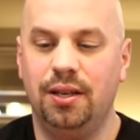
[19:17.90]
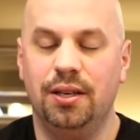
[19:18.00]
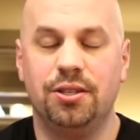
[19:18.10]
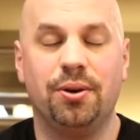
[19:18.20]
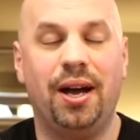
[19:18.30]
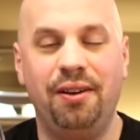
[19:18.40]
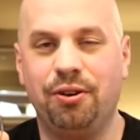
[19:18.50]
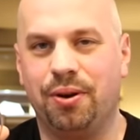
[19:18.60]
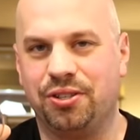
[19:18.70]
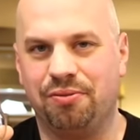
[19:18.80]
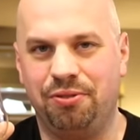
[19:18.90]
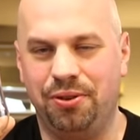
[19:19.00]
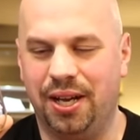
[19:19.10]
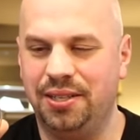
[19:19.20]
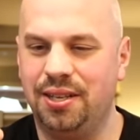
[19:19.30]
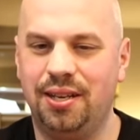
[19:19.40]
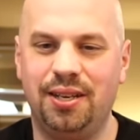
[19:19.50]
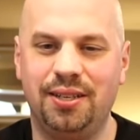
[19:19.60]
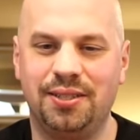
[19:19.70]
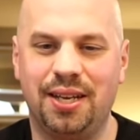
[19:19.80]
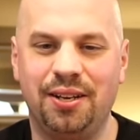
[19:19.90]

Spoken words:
So I have a question for you guys, because